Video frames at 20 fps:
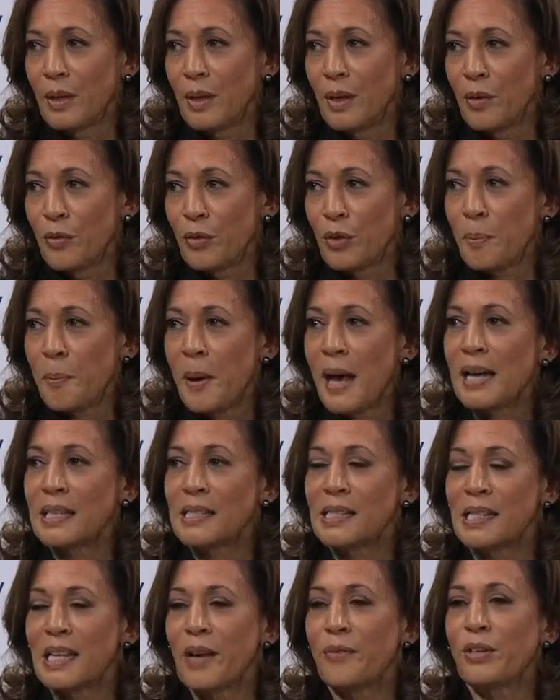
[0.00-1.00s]
For the
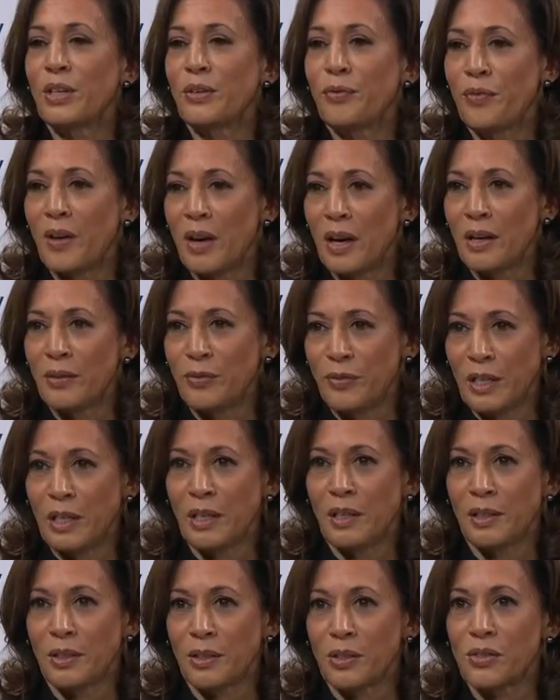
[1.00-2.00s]
past 75
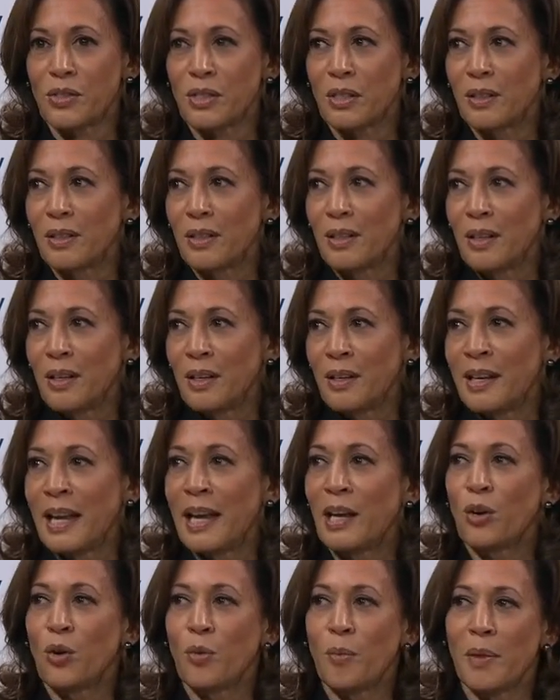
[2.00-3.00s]
years,
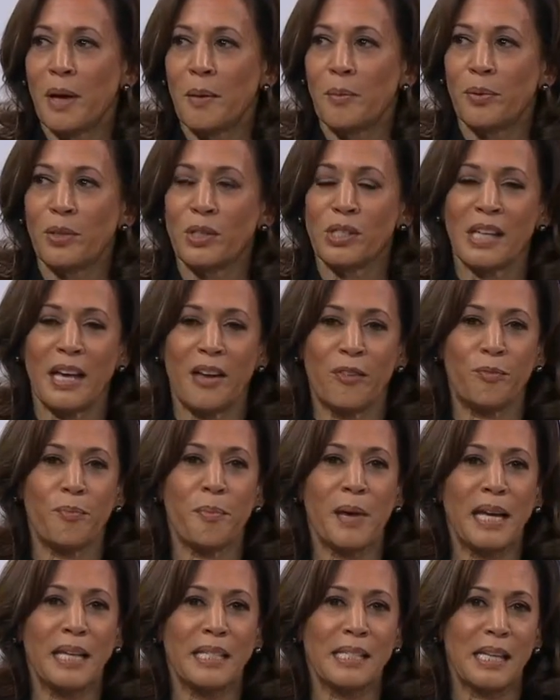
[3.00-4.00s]
NATO members have
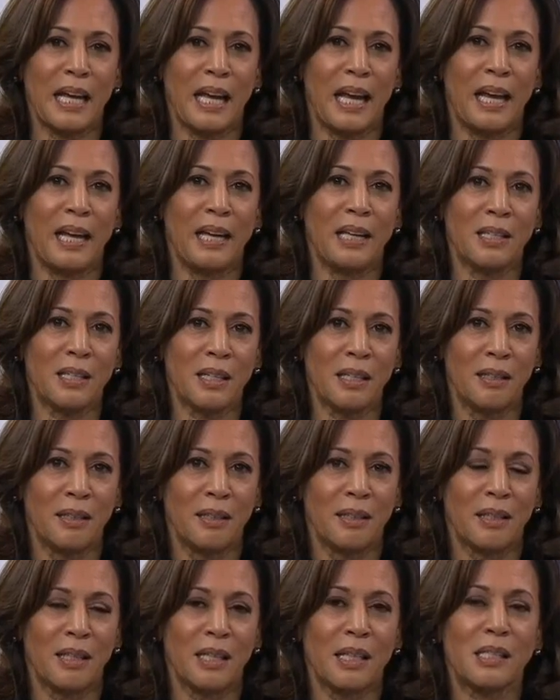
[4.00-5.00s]

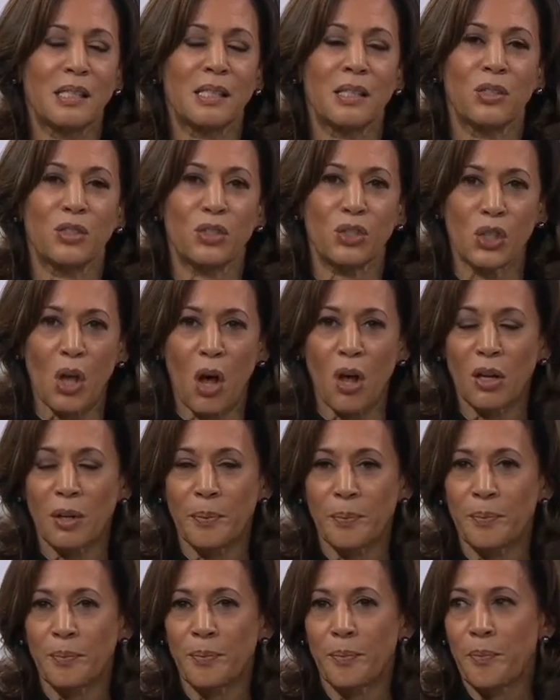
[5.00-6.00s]
maintained this
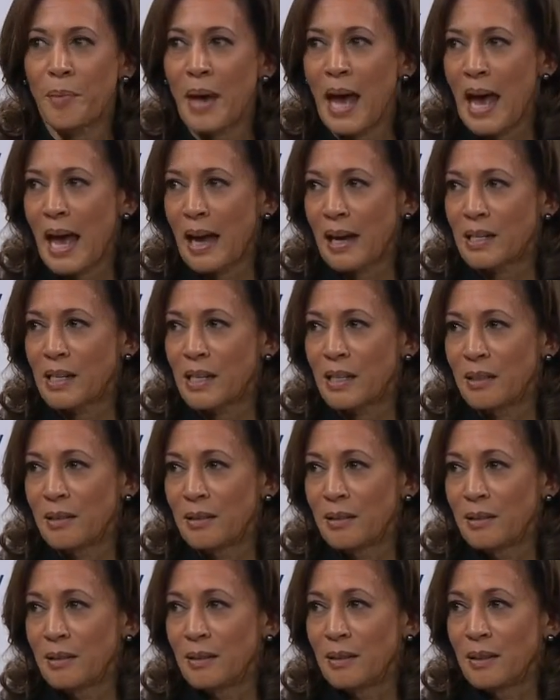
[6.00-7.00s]
solemn pact,
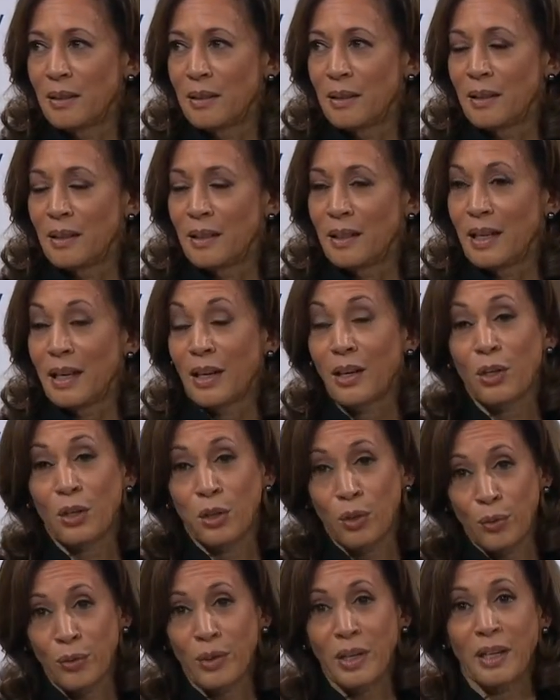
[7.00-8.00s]

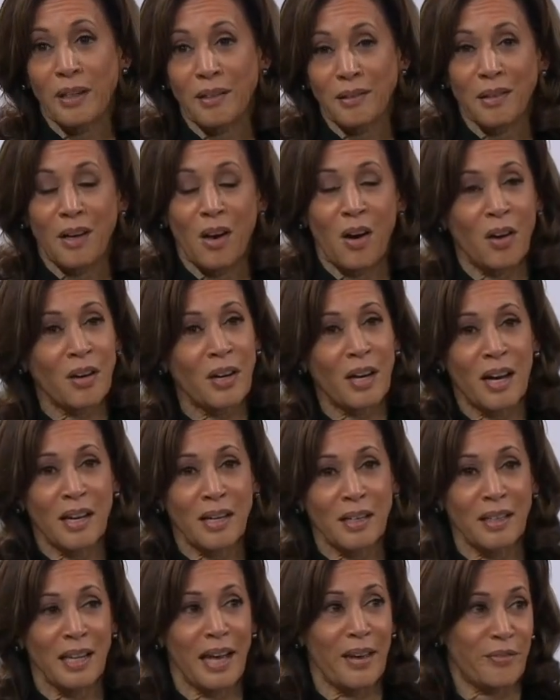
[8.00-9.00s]
including on
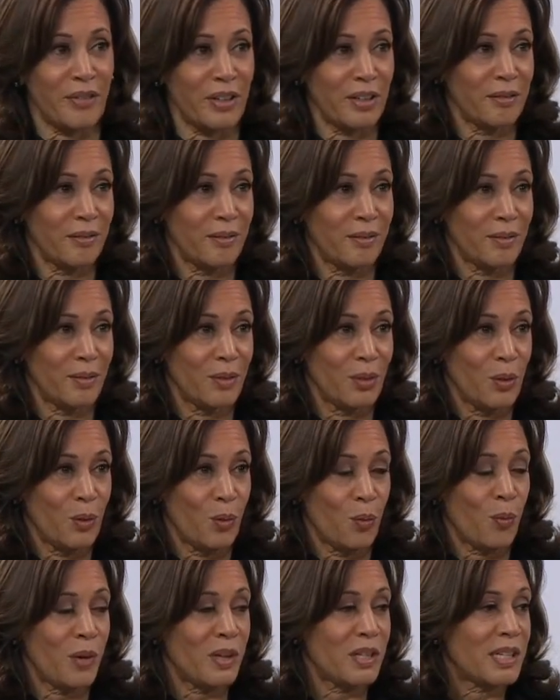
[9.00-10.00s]
9/11,
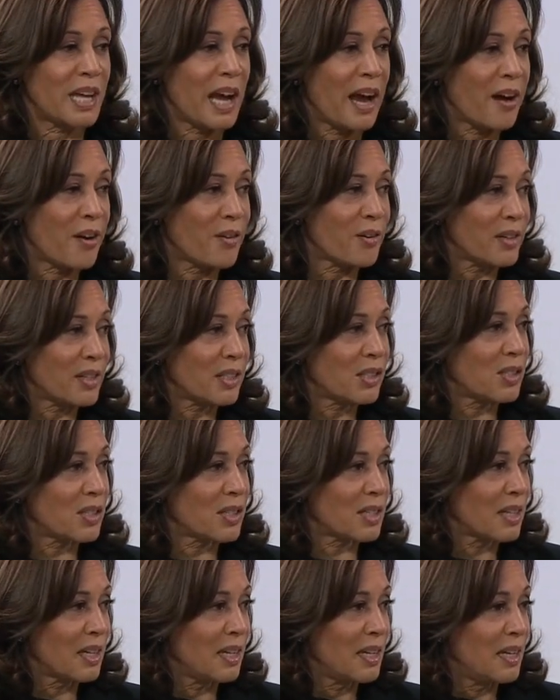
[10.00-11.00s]
when
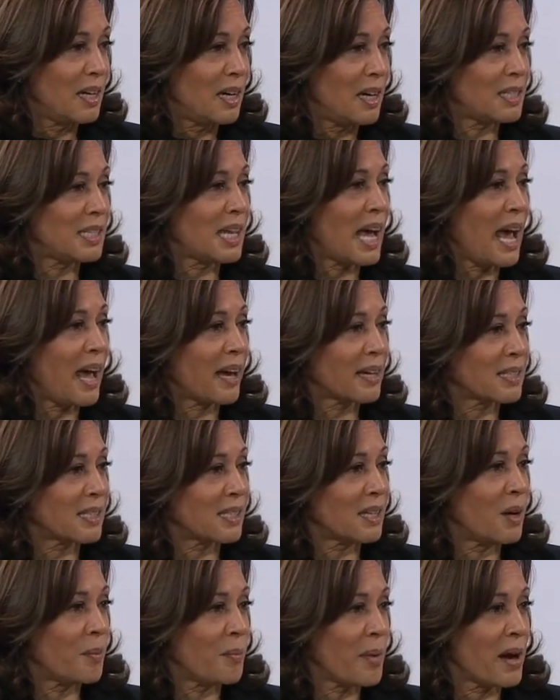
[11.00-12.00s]
terrorists attacked
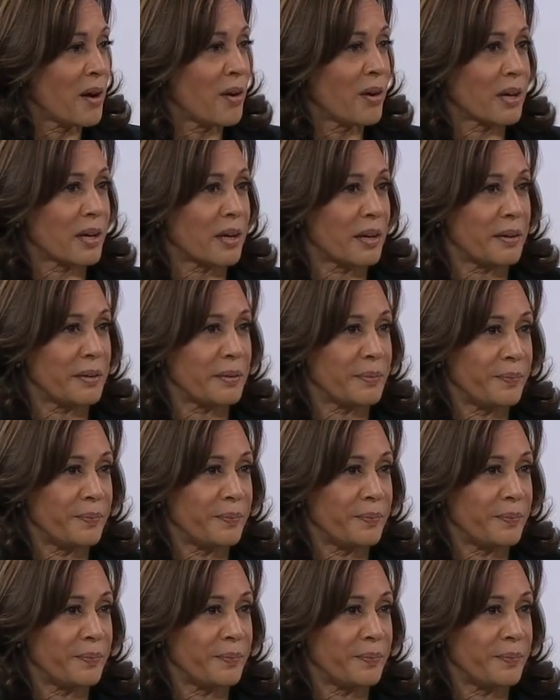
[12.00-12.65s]
America.